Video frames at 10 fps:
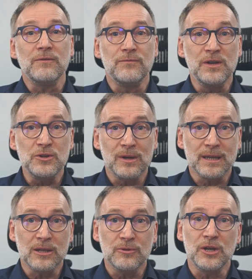a visual
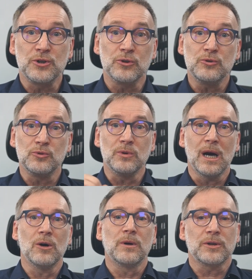calculation to
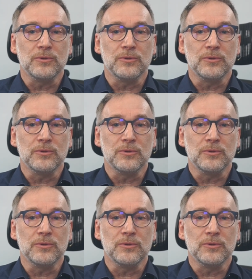our